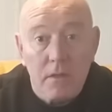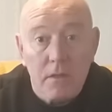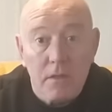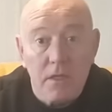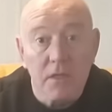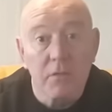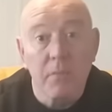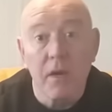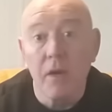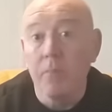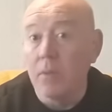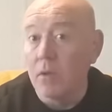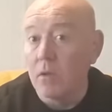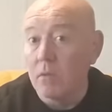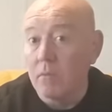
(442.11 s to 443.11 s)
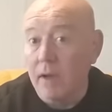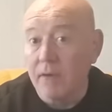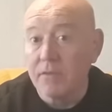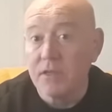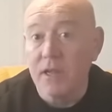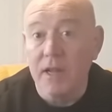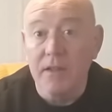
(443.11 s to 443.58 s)
since people have
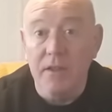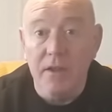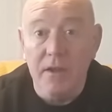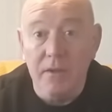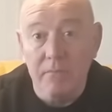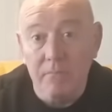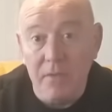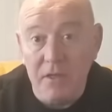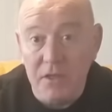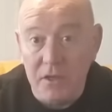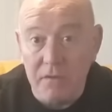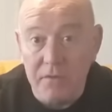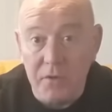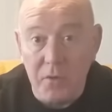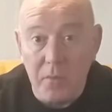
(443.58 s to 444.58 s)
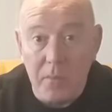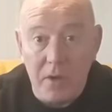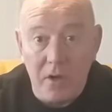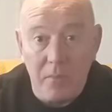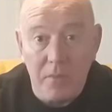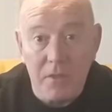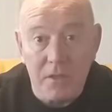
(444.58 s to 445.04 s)
said that they serve two
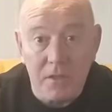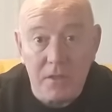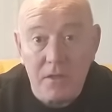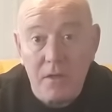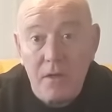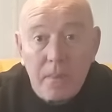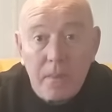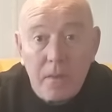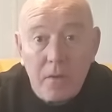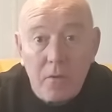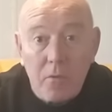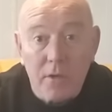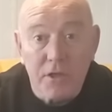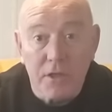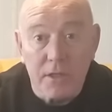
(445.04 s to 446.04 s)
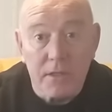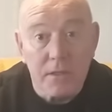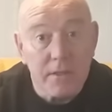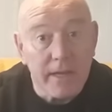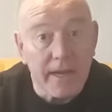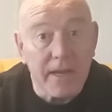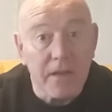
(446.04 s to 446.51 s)
purposes, which is
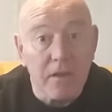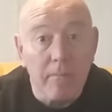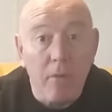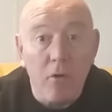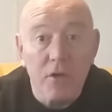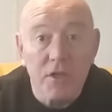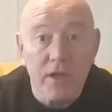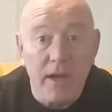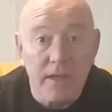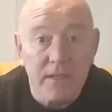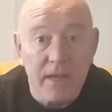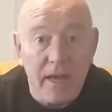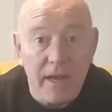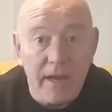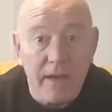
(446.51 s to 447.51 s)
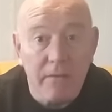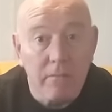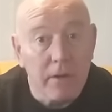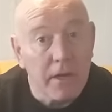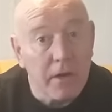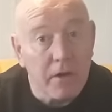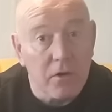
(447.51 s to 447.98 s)
taking the moisture out of air,
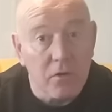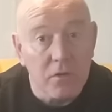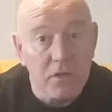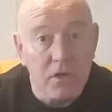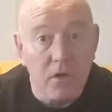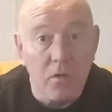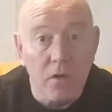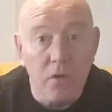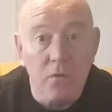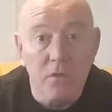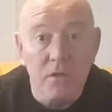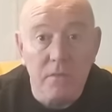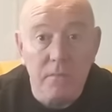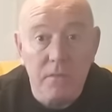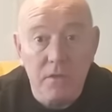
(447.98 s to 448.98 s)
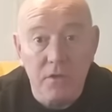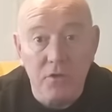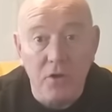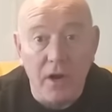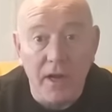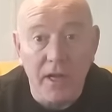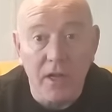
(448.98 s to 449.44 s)
and you can also use them to
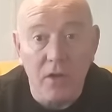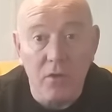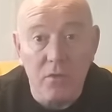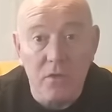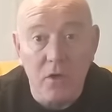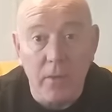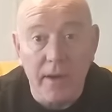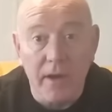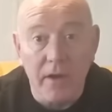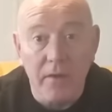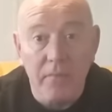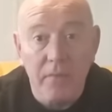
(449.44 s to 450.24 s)
dry clothes quicker.